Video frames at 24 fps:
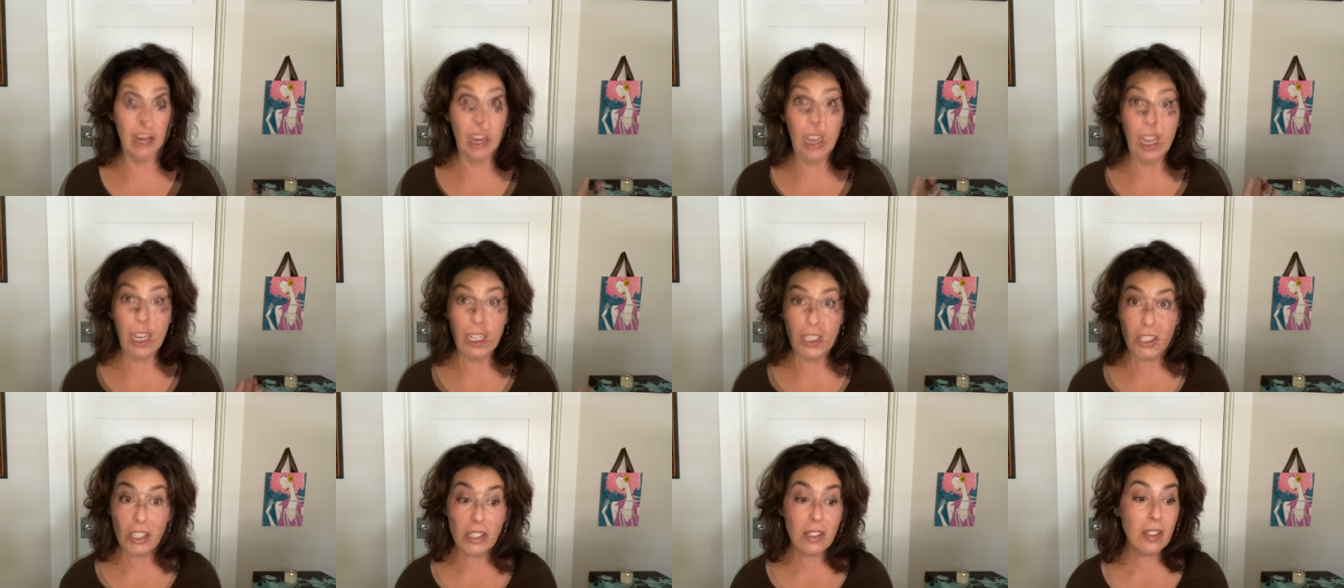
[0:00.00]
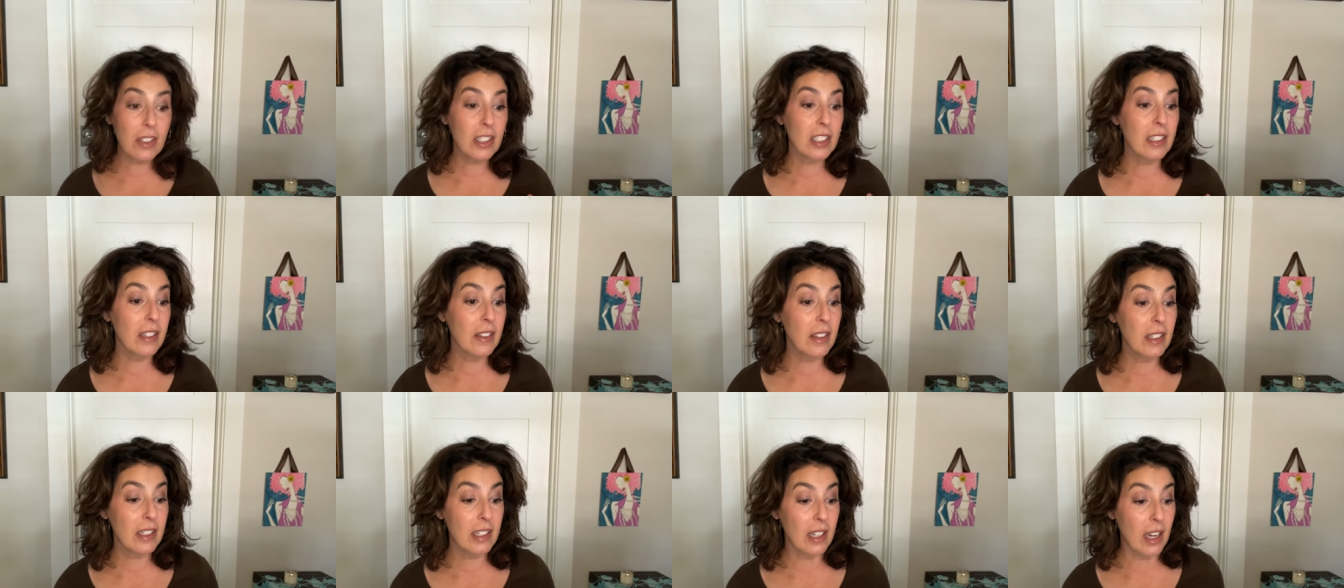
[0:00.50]
I just looked
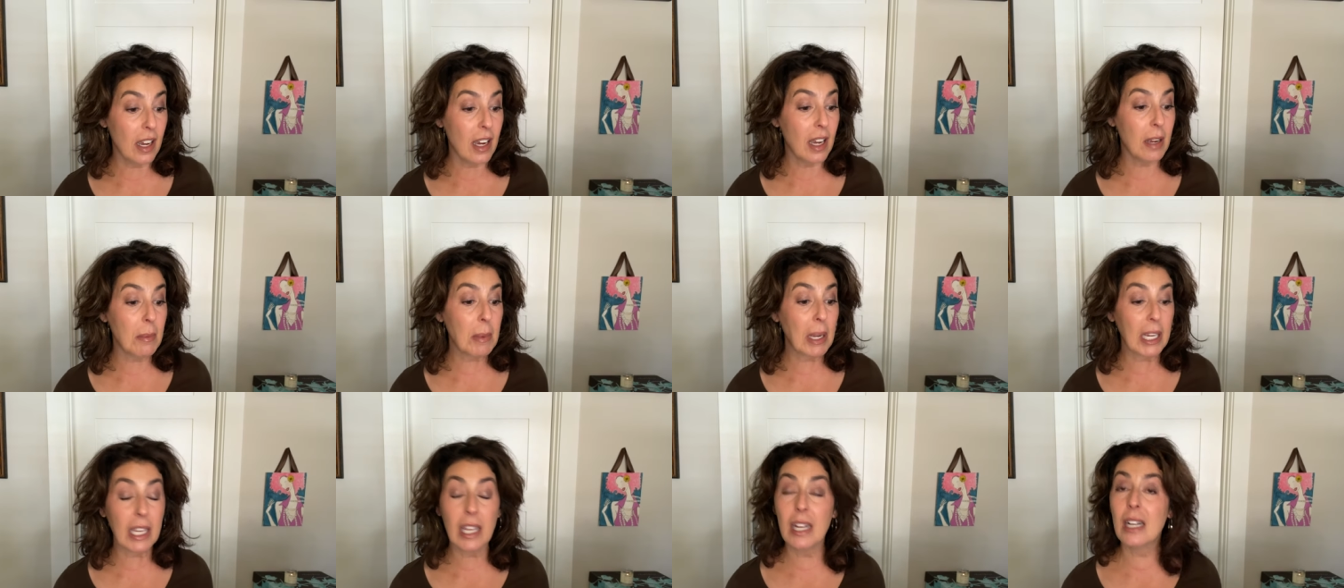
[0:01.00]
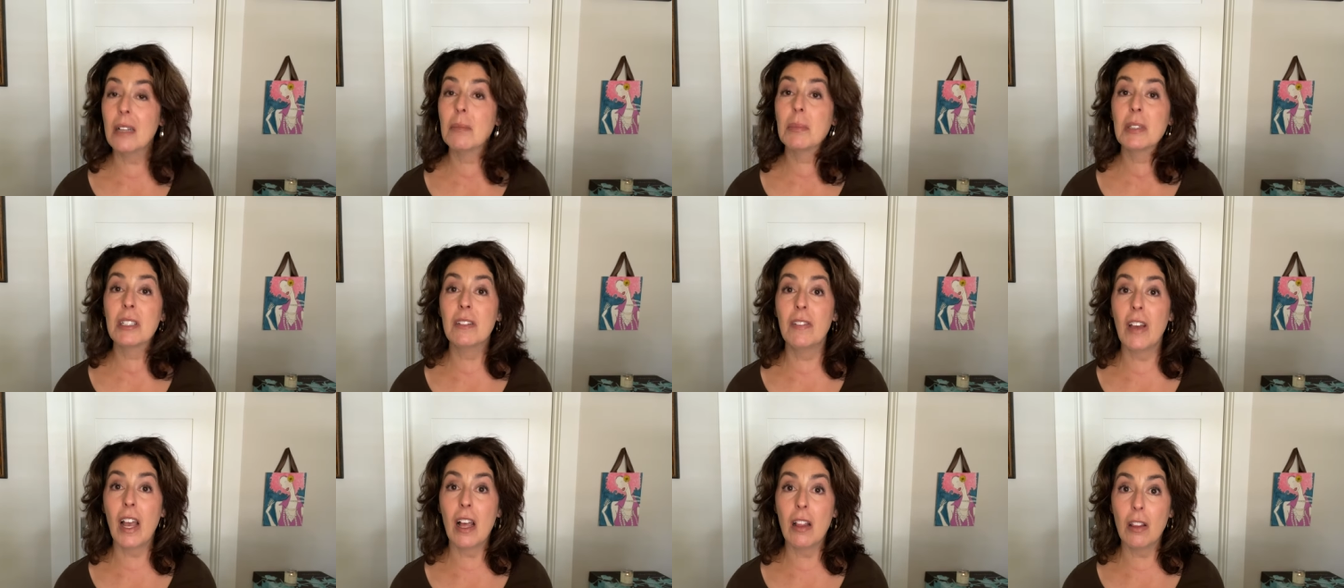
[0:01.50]
at the time. I cannot
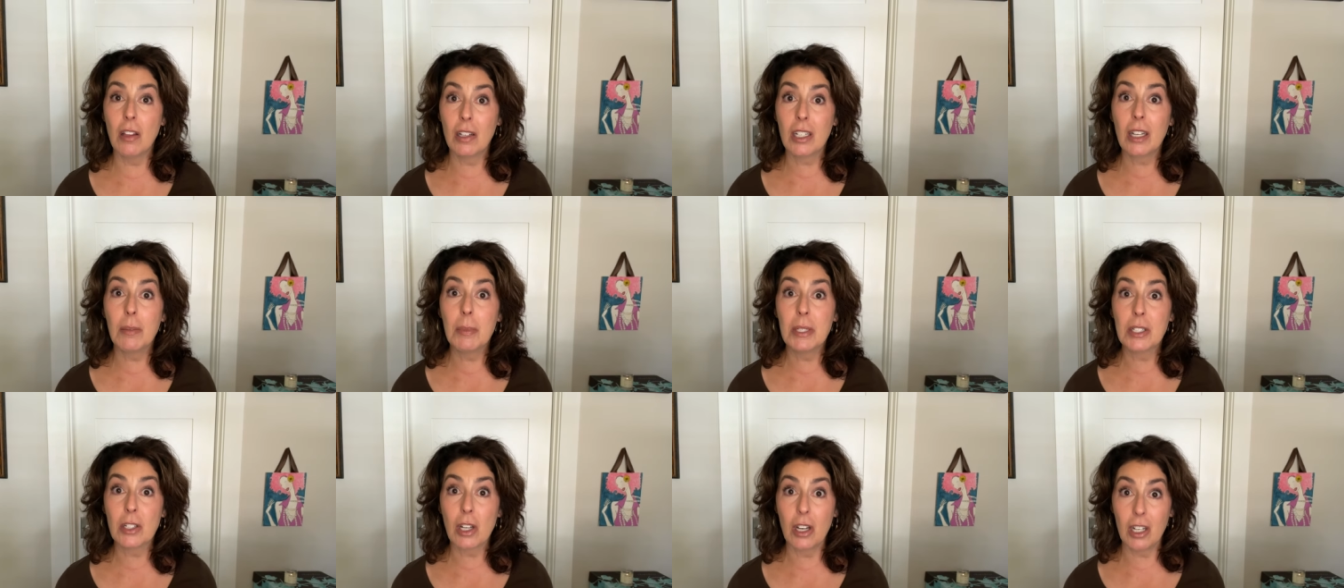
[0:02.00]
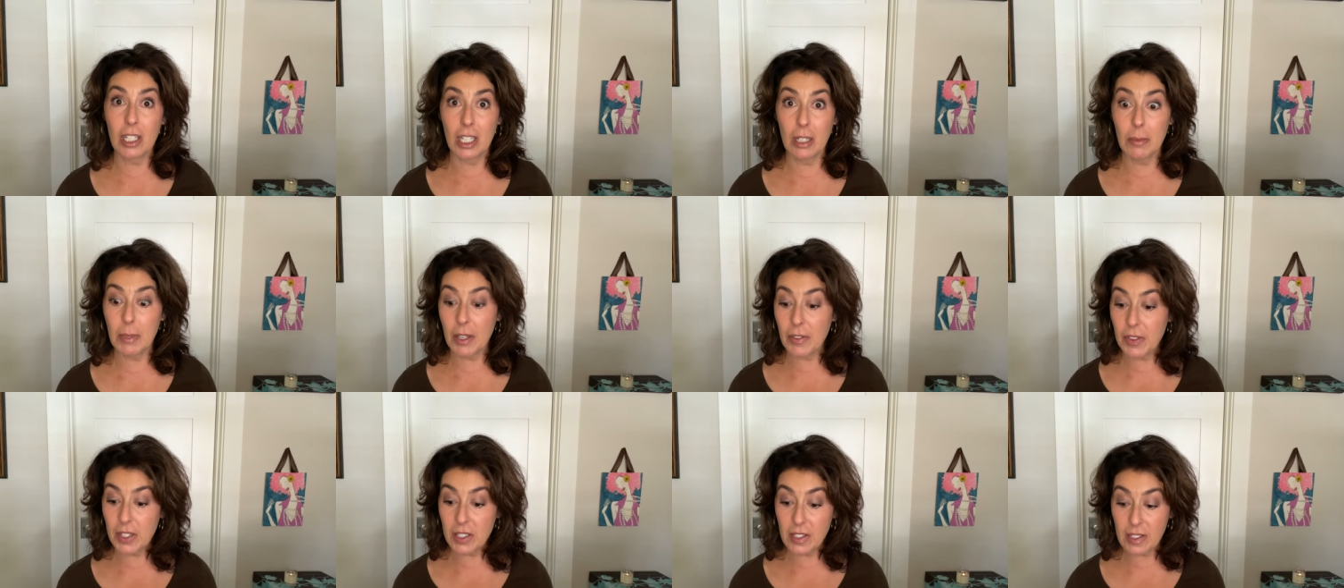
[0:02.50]
believe how long I've been talking
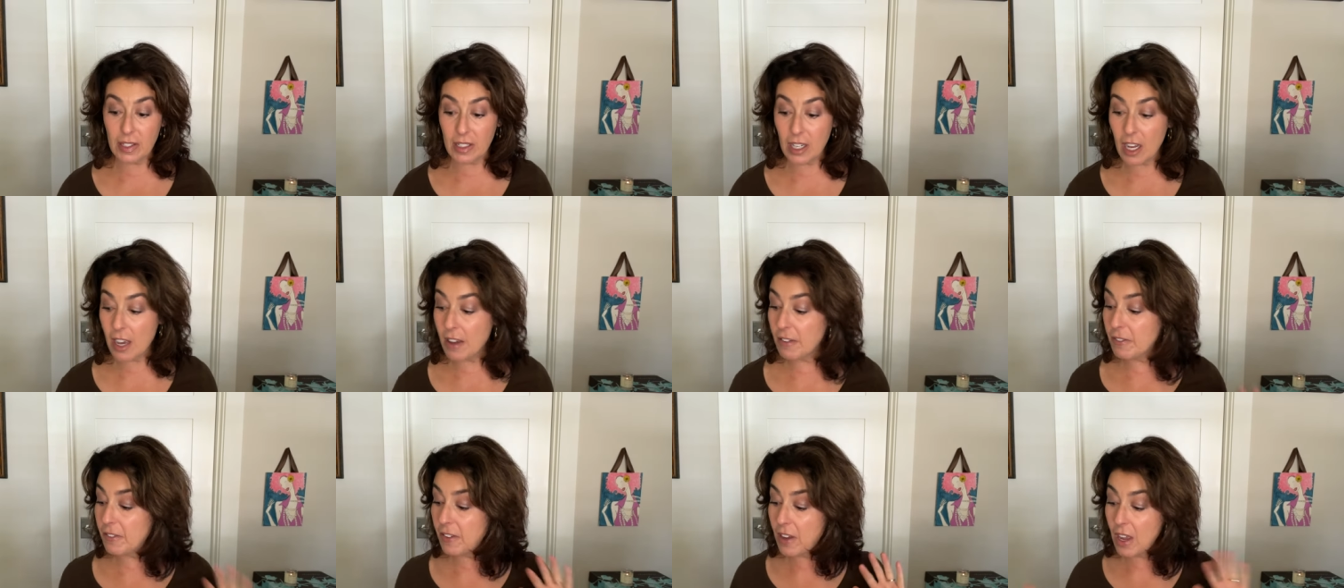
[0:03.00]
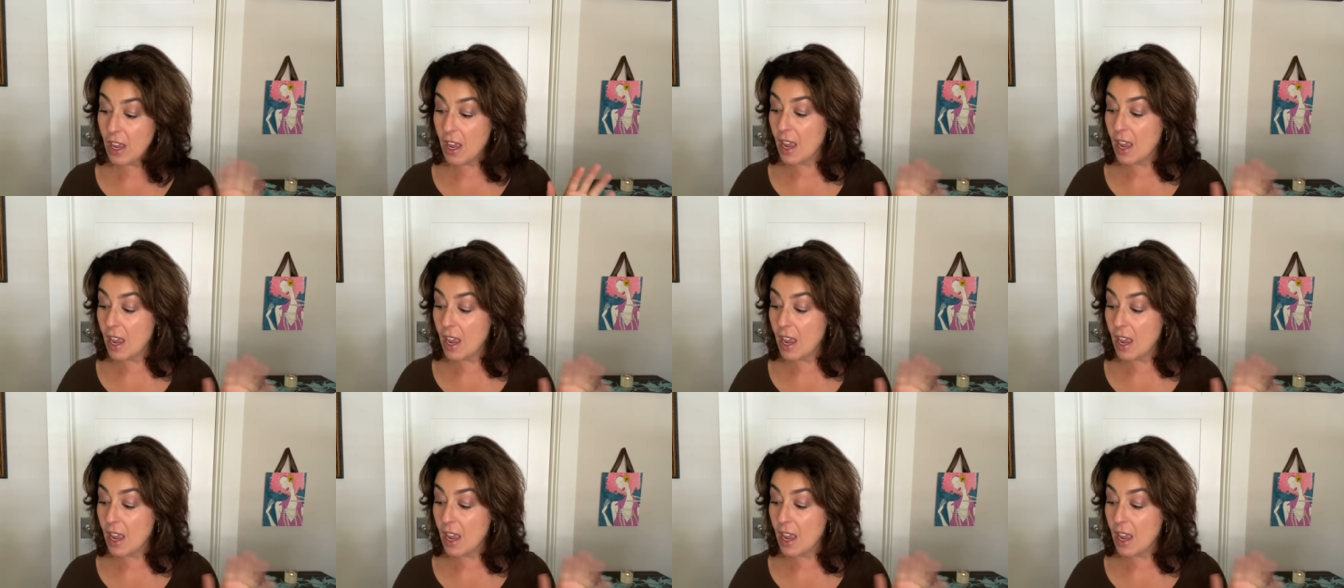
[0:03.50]
about this stuff.